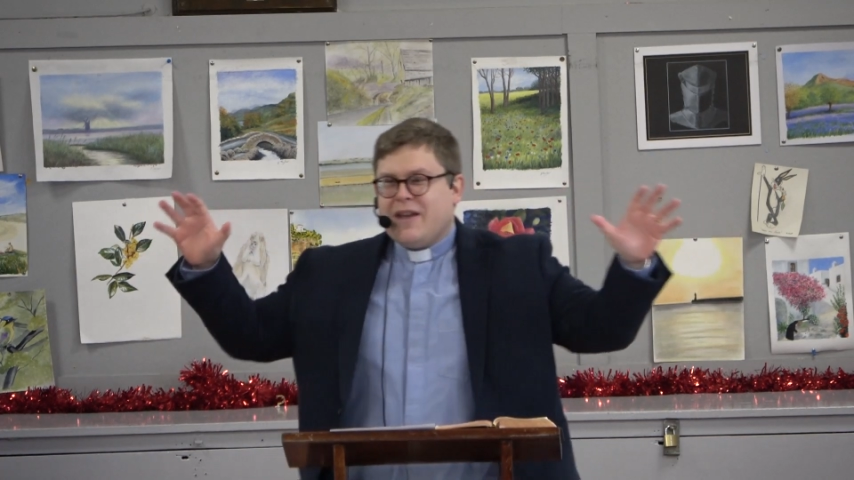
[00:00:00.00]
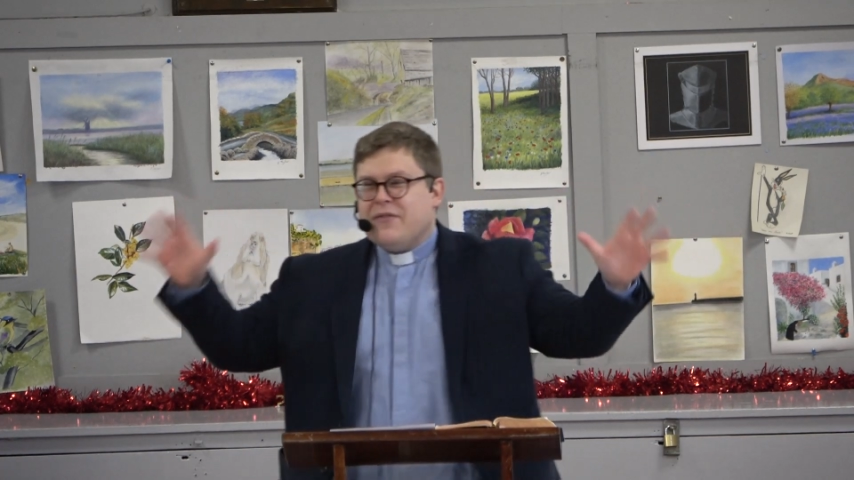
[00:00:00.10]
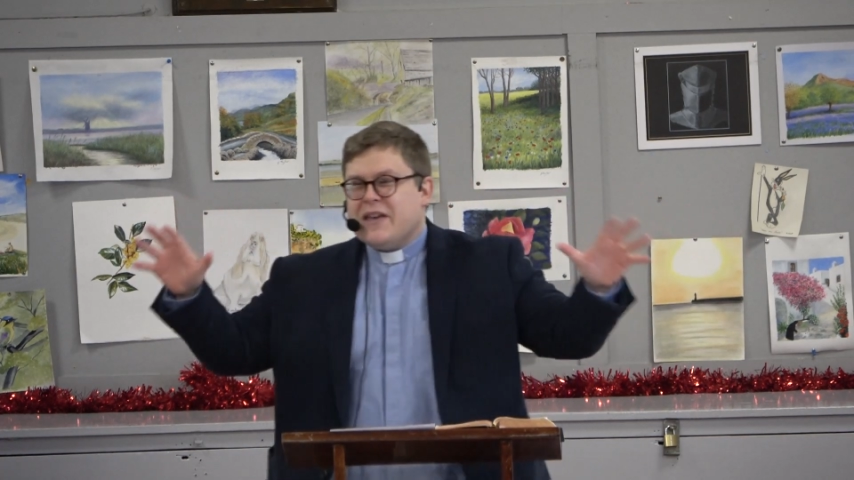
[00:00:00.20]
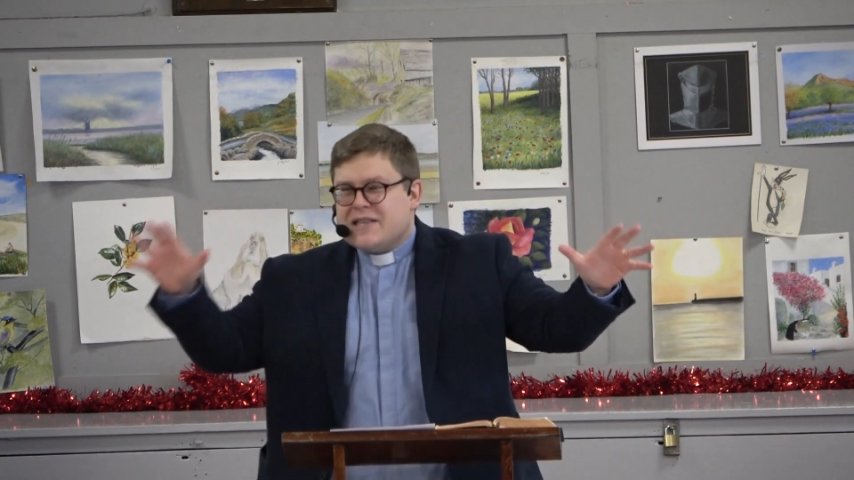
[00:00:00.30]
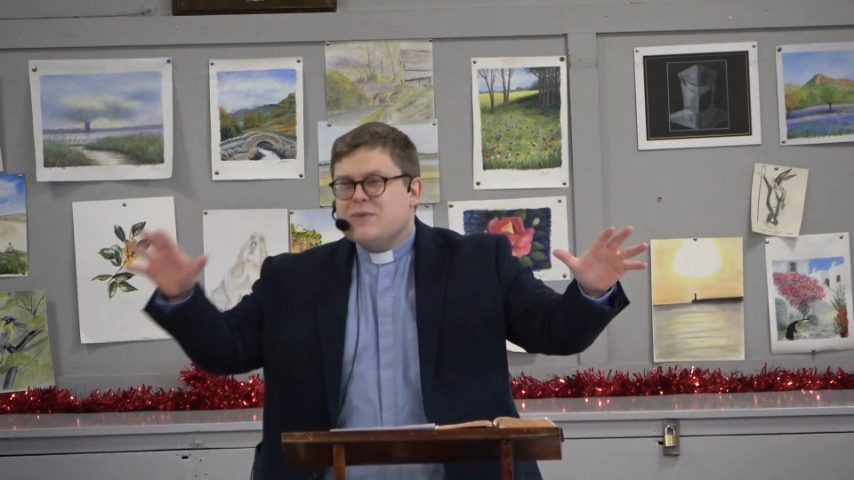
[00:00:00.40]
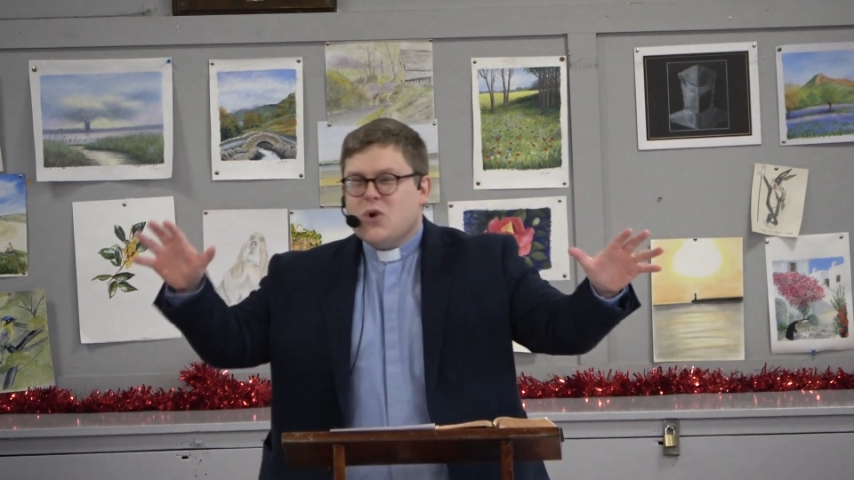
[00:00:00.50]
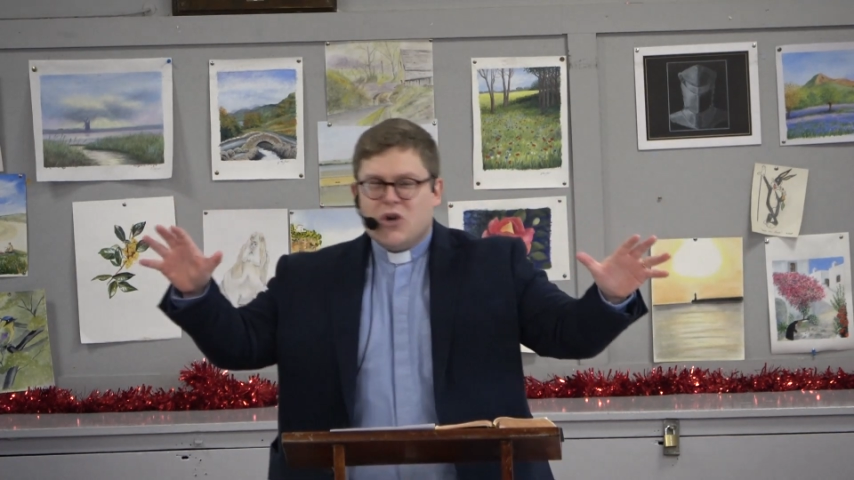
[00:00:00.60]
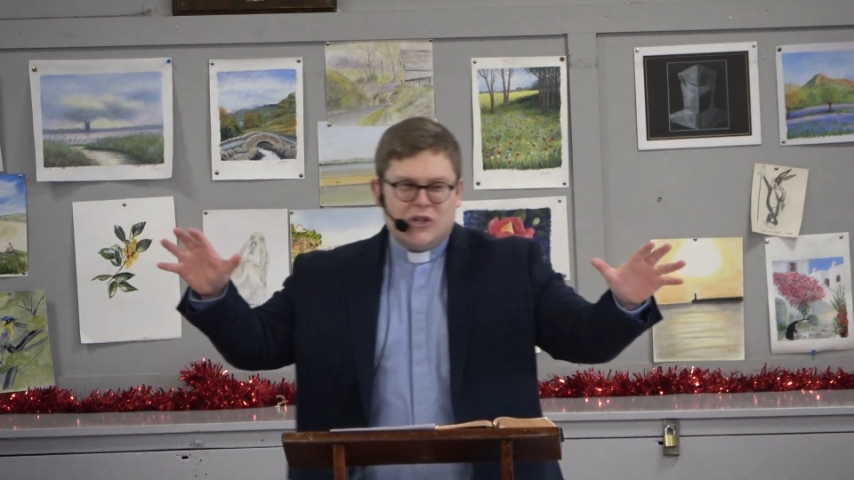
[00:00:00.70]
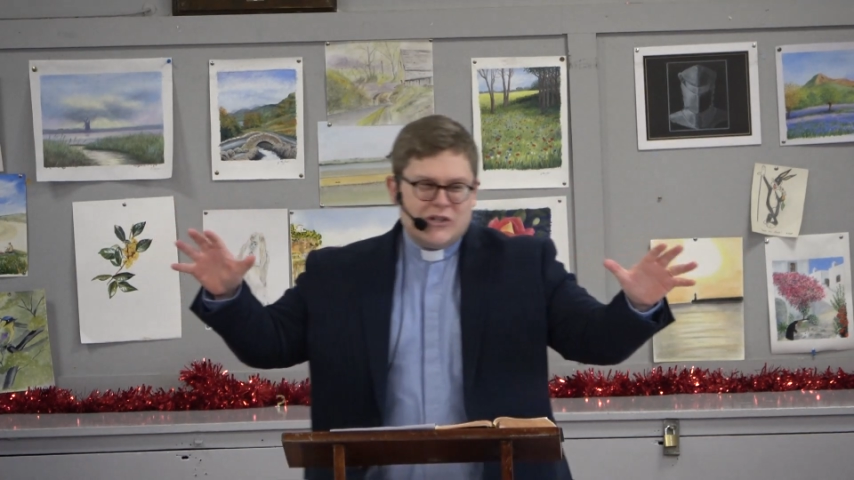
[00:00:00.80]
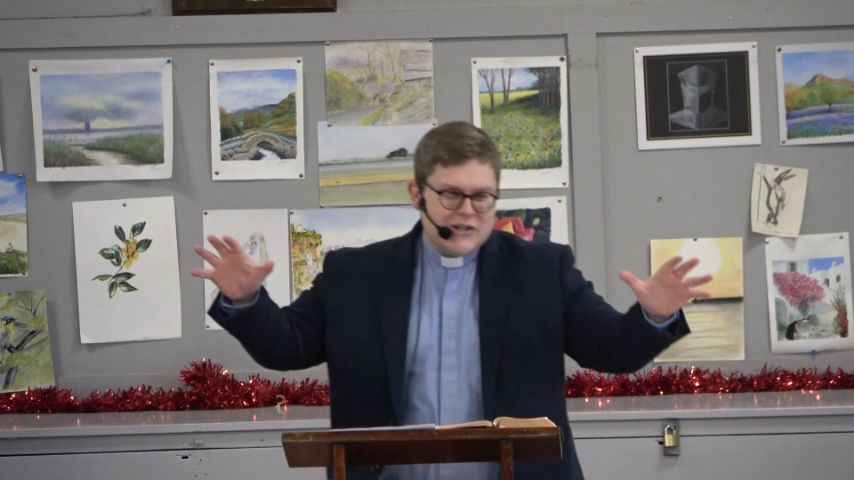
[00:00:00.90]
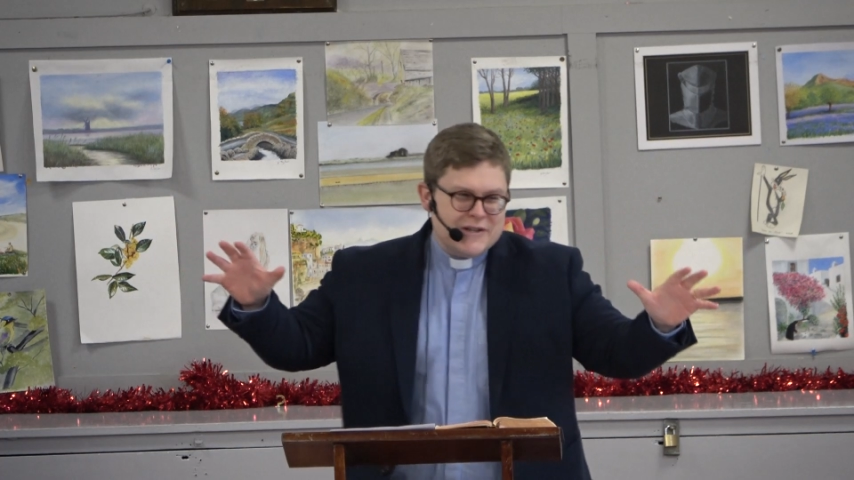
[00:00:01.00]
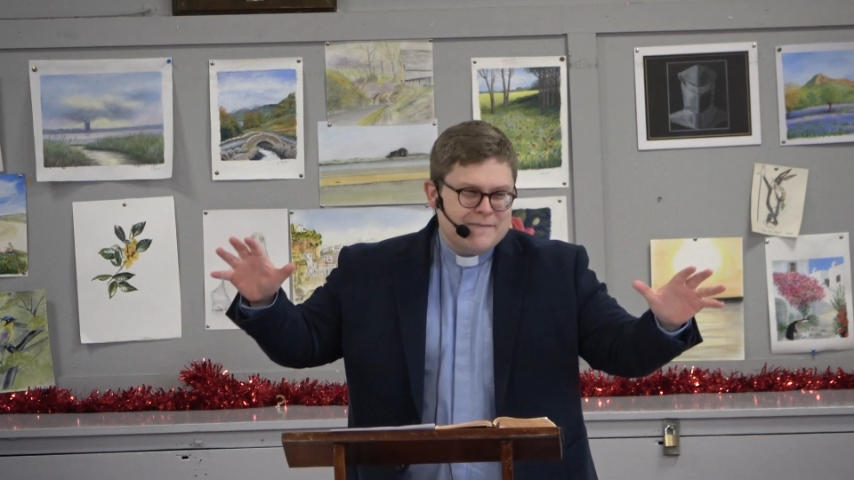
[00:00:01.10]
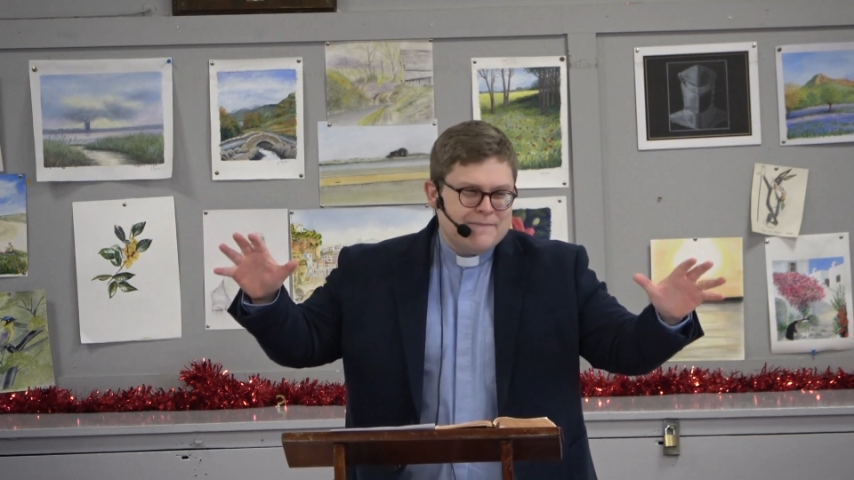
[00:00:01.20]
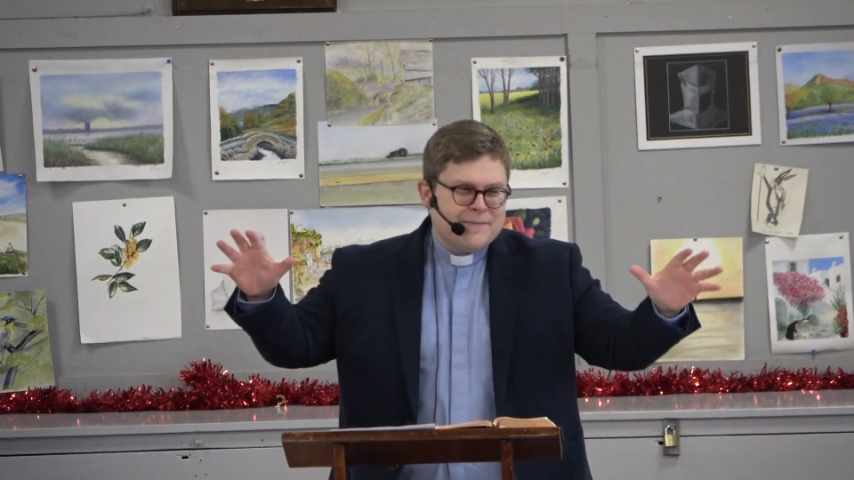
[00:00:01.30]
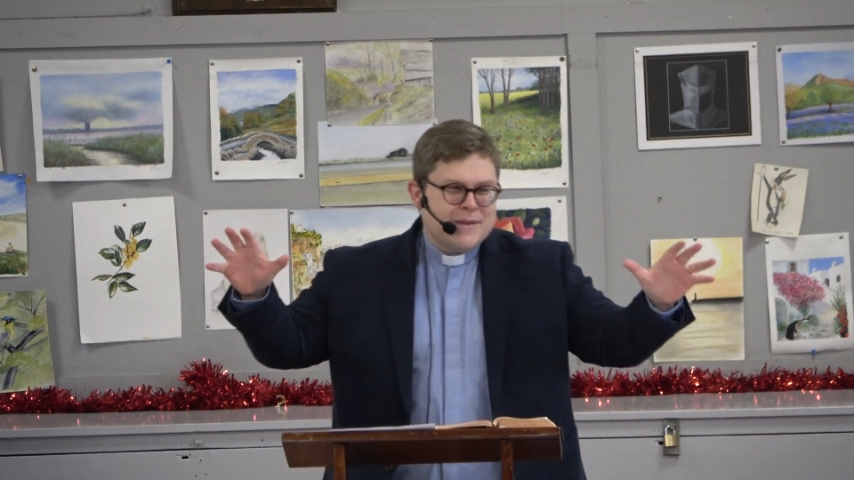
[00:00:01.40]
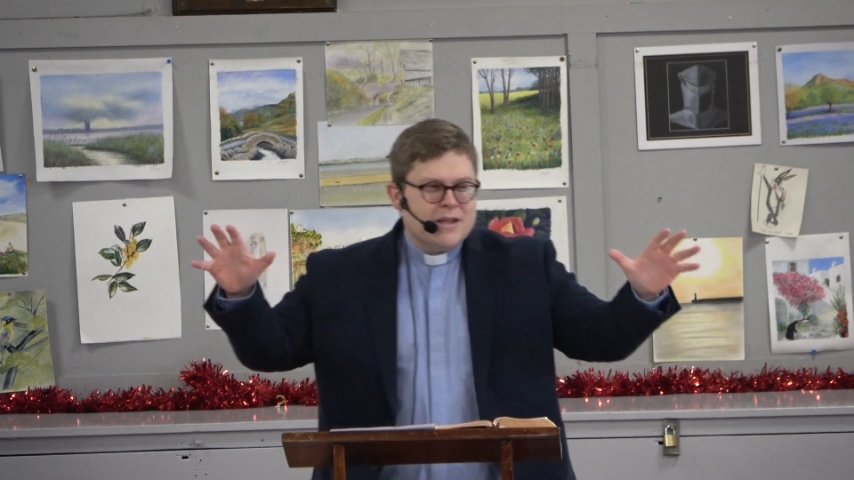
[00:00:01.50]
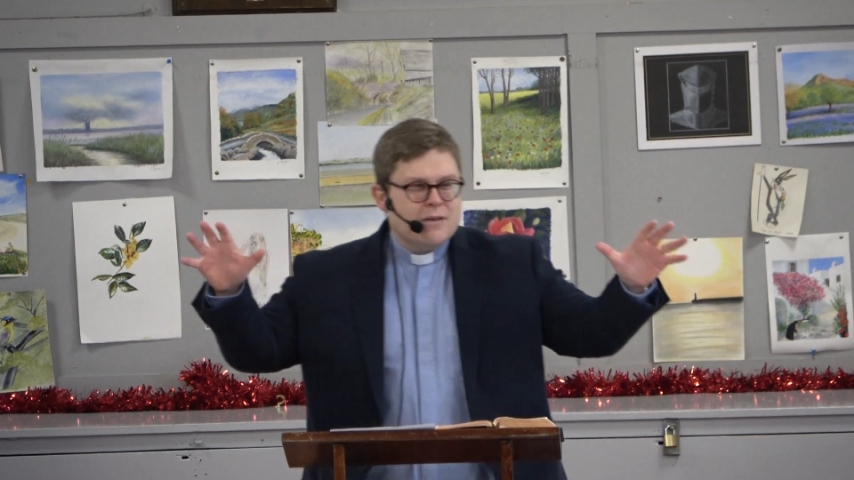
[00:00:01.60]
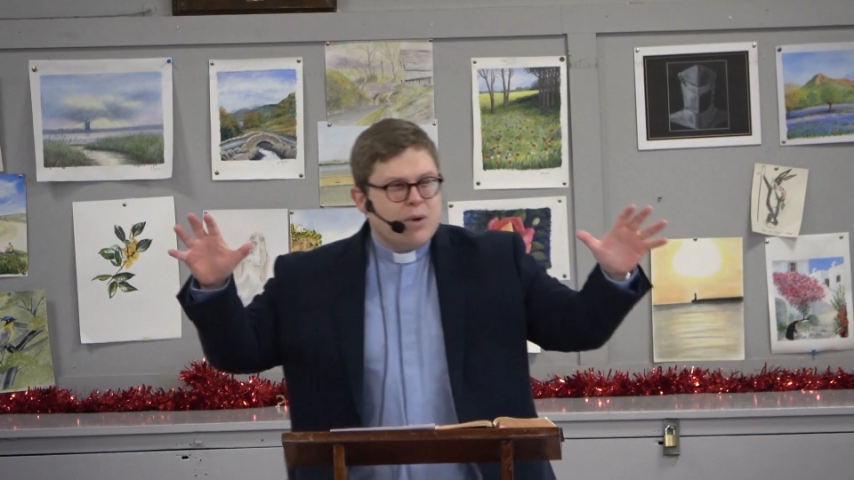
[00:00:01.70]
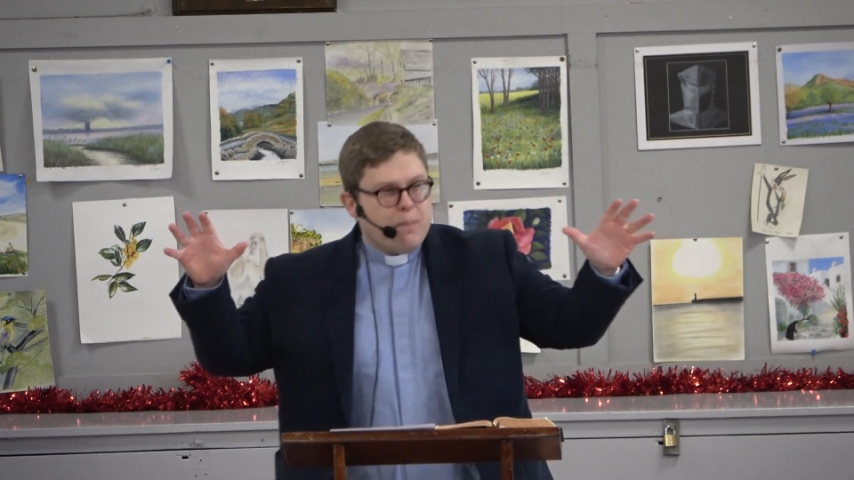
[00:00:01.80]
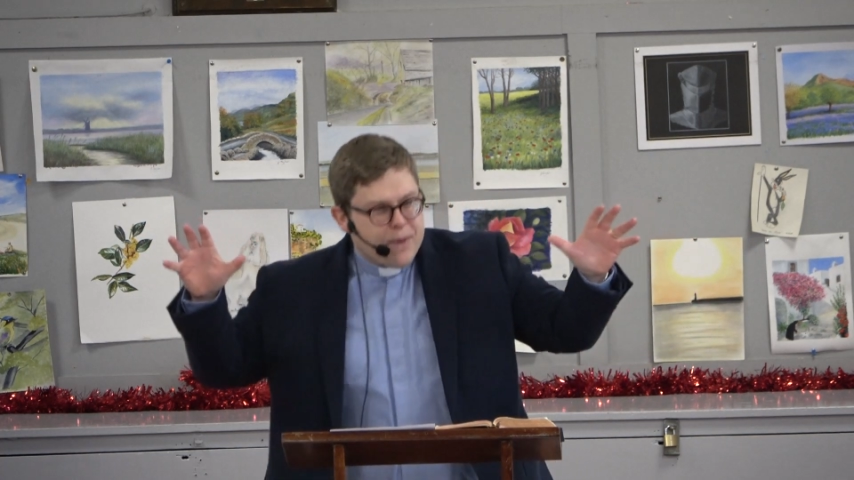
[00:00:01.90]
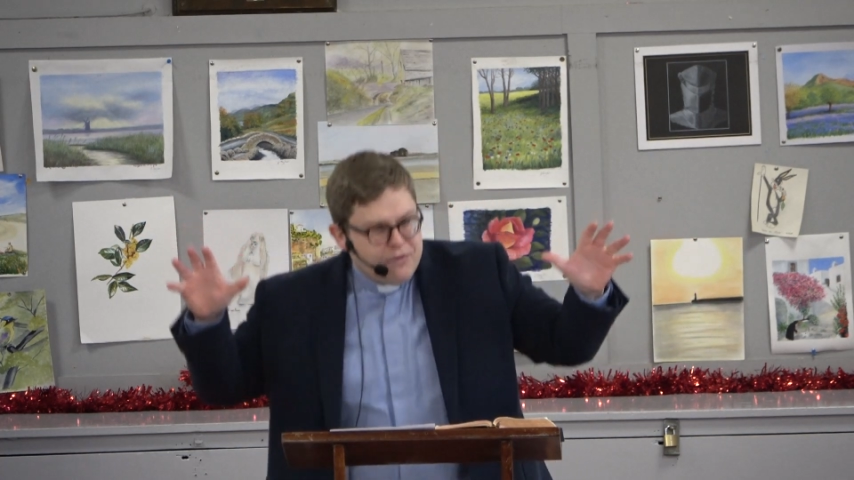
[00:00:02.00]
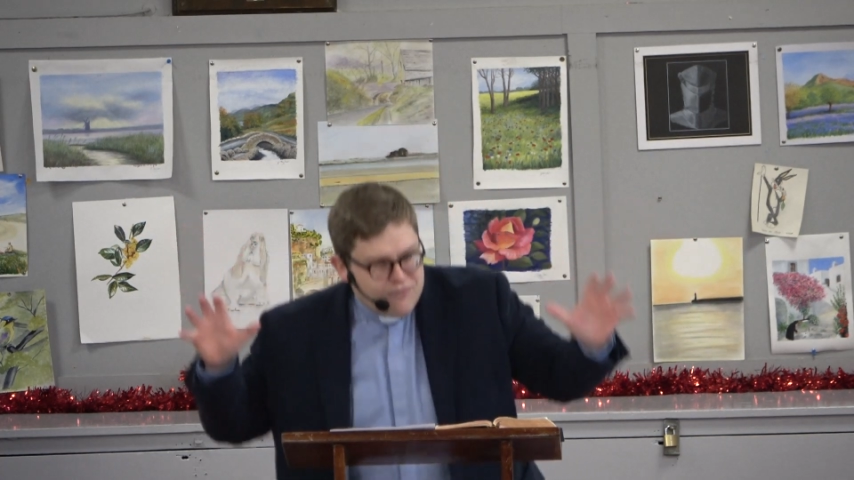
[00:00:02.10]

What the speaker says: in this world, but be